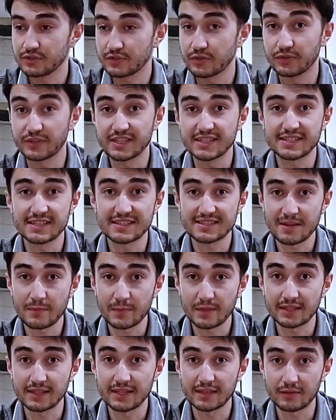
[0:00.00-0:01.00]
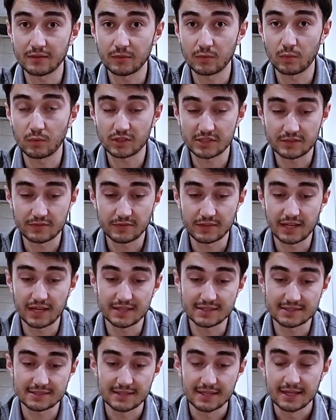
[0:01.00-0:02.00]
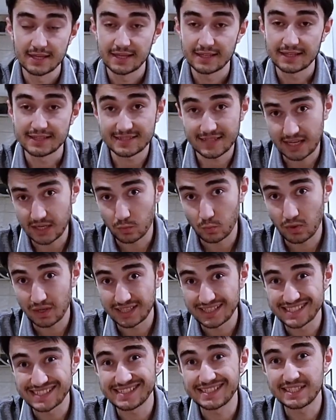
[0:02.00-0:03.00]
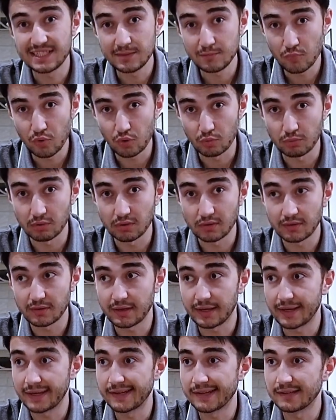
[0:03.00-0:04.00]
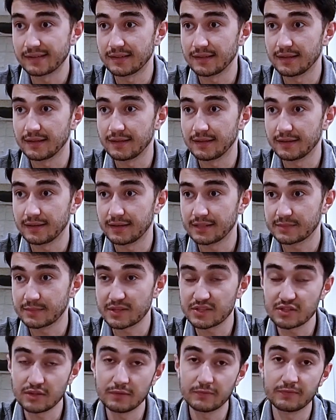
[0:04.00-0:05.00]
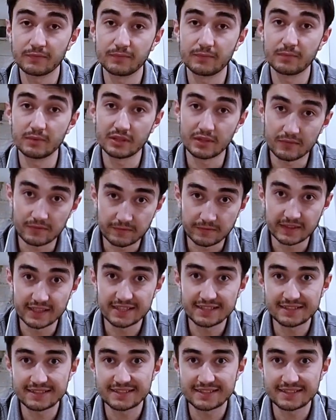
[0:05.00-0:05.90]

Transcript: So this is not something that works for us. The second one is T-Mobile, and especially with the fleet,